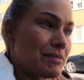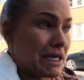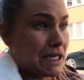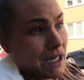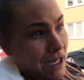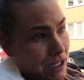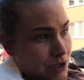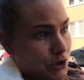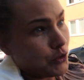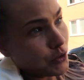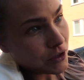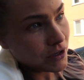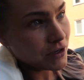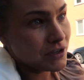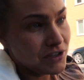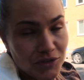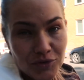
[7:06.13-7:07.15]
I'm like, hello,
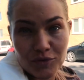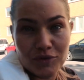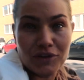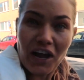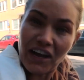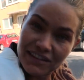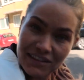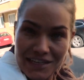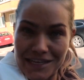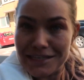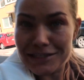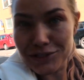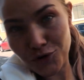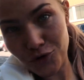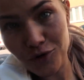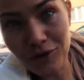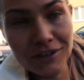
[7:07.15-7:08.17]
you got
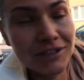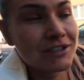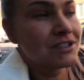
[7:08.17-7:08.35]
this, girl.